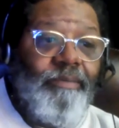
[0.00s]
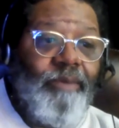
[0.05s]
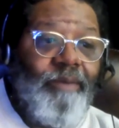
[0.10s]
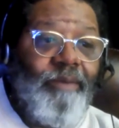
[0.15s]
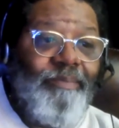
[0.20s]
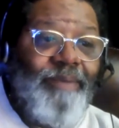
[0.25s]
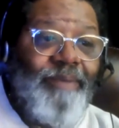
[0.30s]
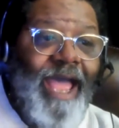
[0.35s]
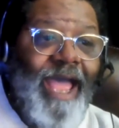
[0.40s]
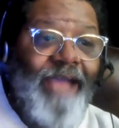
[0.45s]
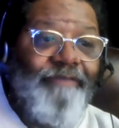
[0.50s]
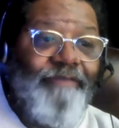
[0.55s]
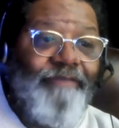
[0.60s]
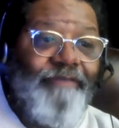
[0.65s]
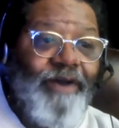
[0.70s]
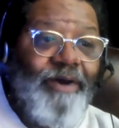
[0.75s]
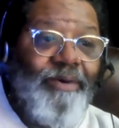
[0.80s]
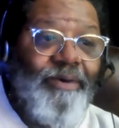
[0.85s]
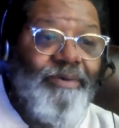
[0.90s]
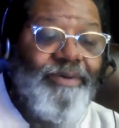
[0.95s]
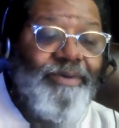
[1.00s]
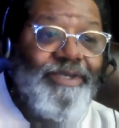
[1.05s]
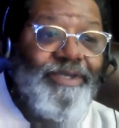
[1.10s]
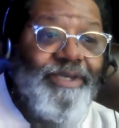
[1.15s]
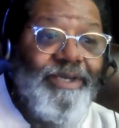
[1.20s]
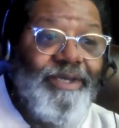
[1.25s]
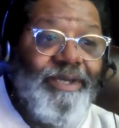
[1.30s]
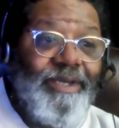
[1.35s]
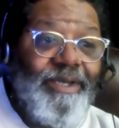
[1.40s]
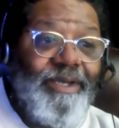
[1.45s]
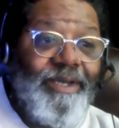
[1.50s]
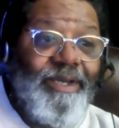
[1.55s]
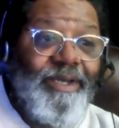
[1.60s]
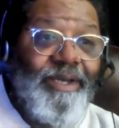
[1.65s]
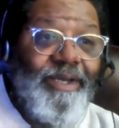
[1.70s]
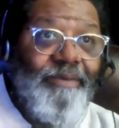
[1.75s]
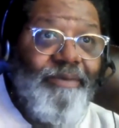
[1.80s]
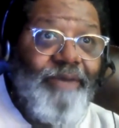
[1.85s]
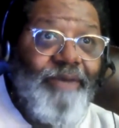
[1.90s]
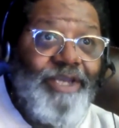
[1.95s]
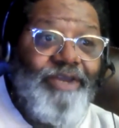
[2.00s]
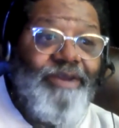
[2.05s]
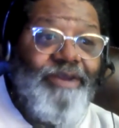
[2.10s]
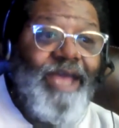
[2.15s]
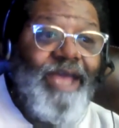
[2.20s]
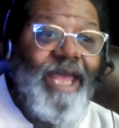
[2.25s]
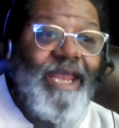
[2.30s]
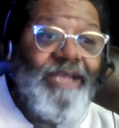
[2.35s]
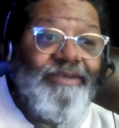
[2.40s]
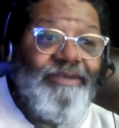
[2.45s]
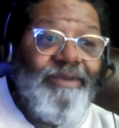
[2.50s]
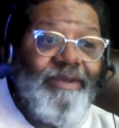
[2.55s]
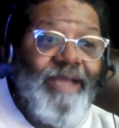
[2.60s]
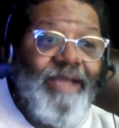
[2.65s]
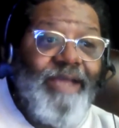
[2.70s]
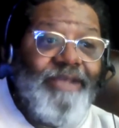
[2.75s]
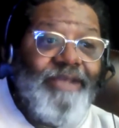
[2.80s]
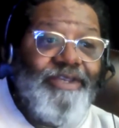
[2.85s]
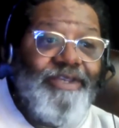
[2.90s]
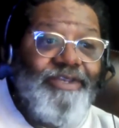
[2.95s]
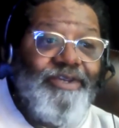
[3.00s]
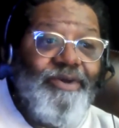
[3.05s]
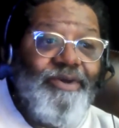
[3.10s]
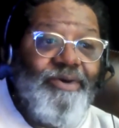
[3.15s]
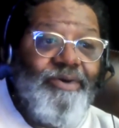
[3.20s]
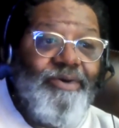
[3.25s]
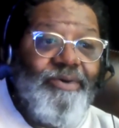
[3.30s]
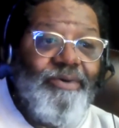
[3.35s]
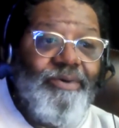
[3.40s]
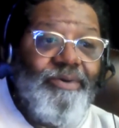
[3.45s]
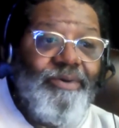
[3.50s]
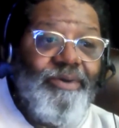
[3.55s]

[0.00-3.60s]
or black folks when you're not at, at the school?"